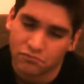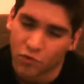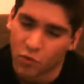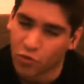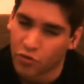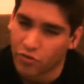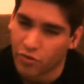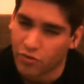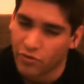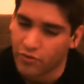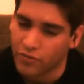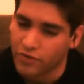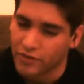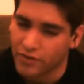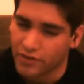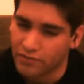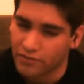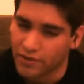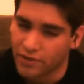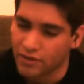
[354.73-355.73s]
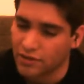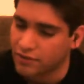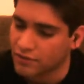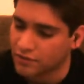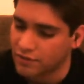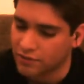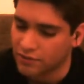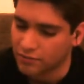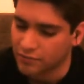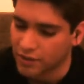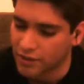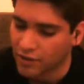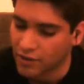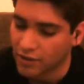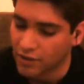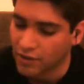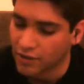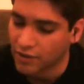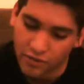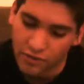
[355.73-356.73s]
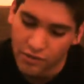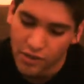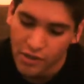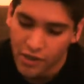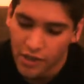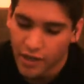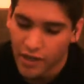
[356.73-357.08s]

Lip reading: or 30 minutes to make a gear,